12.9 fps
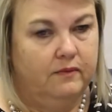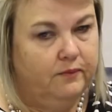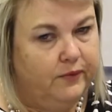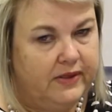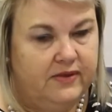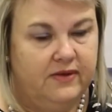
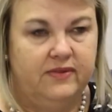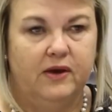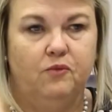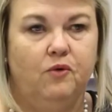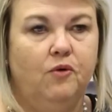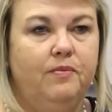whether
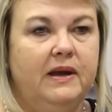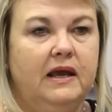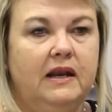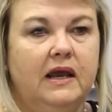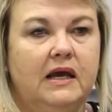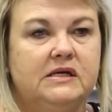there will be
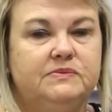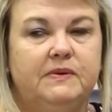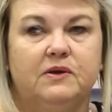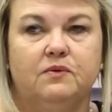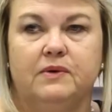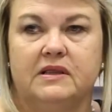any
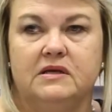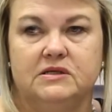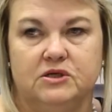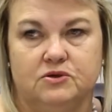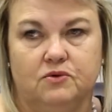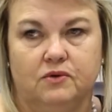expert
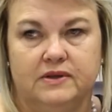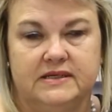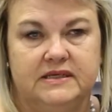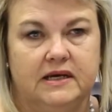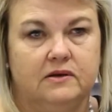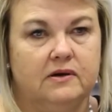witnesses called,
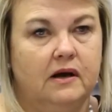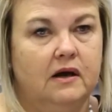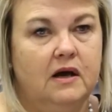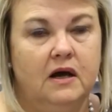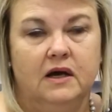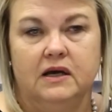etc.
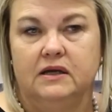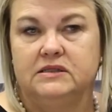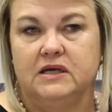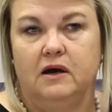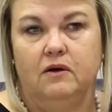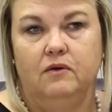
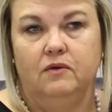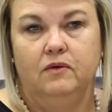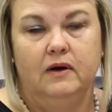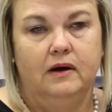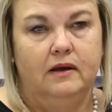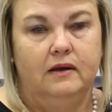
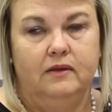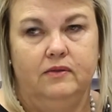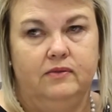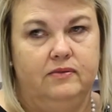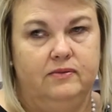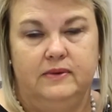So
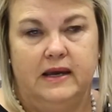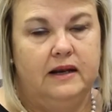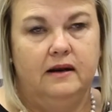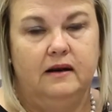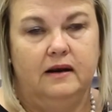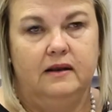
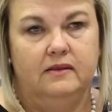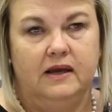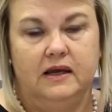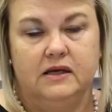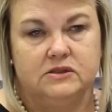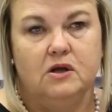then
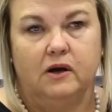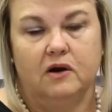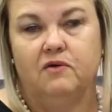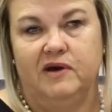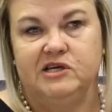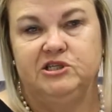there is not a
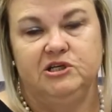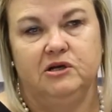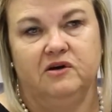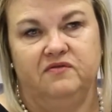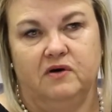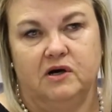
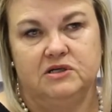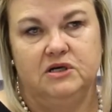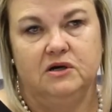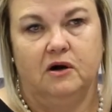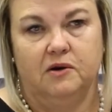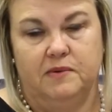question of
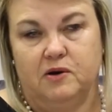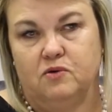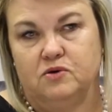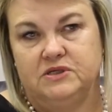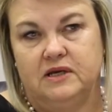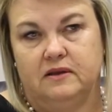RCR,
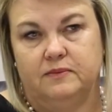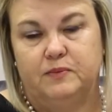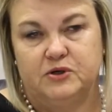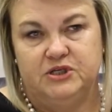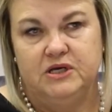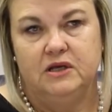because it
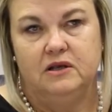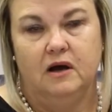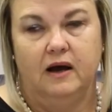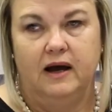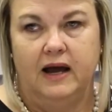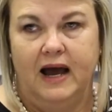proceeds
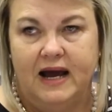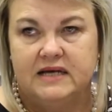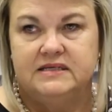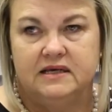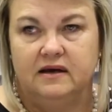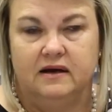
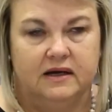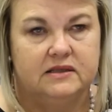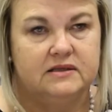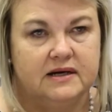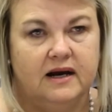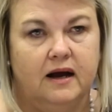as a
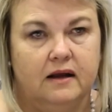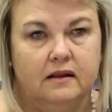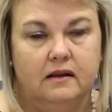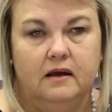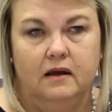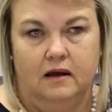
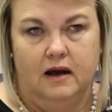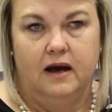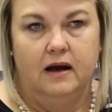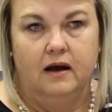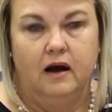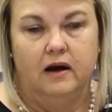trial
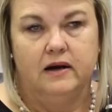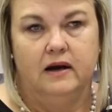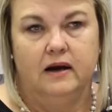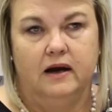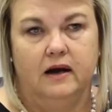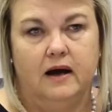
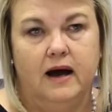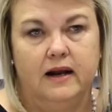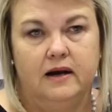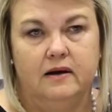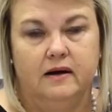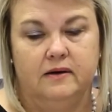
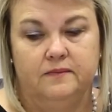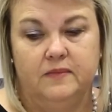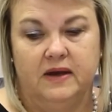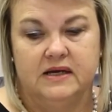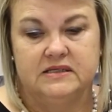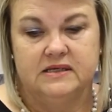
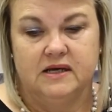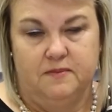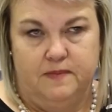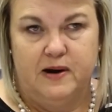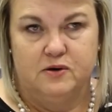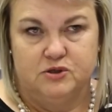as
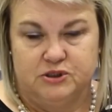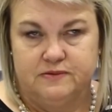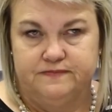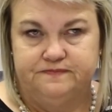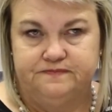opposed.